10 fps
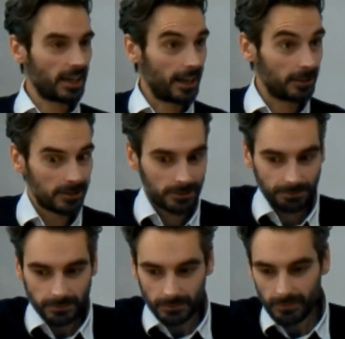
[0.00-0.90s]
out,
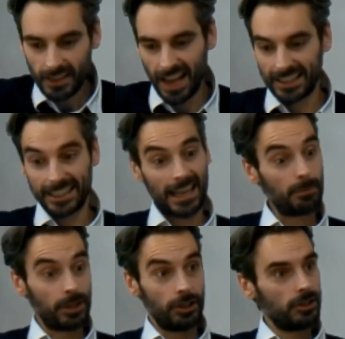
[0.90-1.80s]
and then
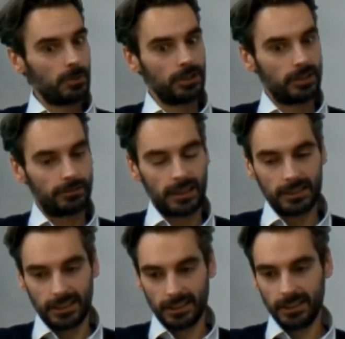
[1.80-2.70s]
can be used when you're
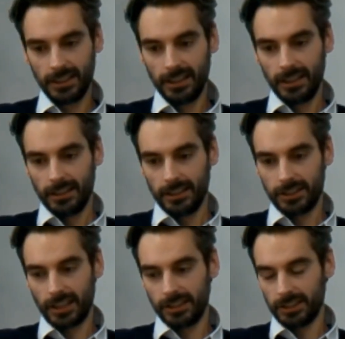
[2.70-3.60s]
defending these
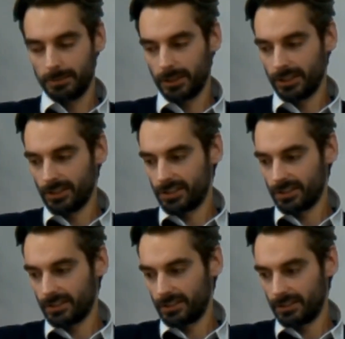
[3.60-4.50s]
challenges,
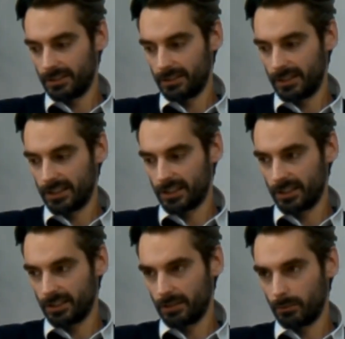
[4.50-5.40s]
because it's
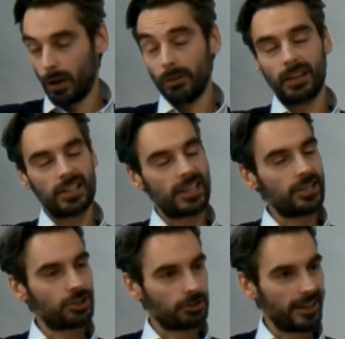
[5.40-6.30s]
I say
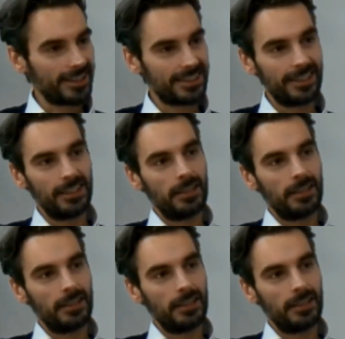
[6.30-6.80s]
strict,